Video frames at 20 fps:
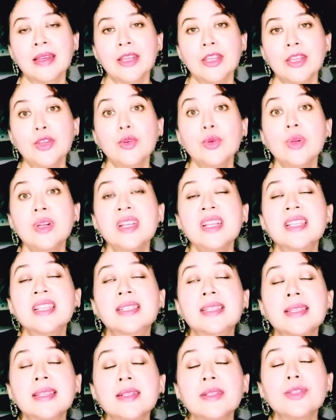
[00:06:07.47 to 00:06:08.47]
You
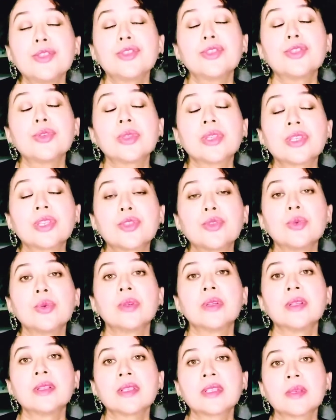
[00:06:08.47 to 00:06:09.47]
listen to the
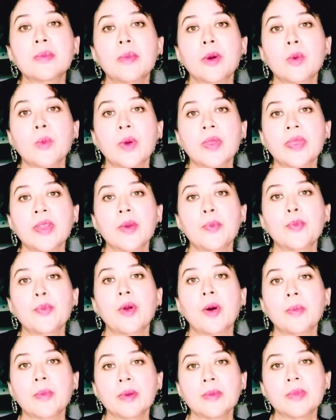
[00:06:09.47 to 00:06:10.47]
students about what their
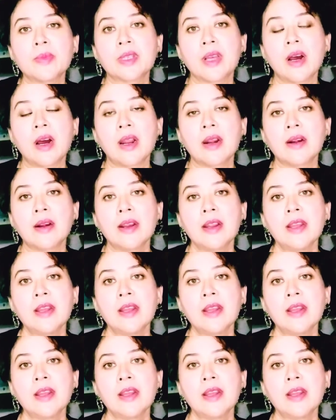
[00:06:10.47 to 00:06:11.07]
problems are,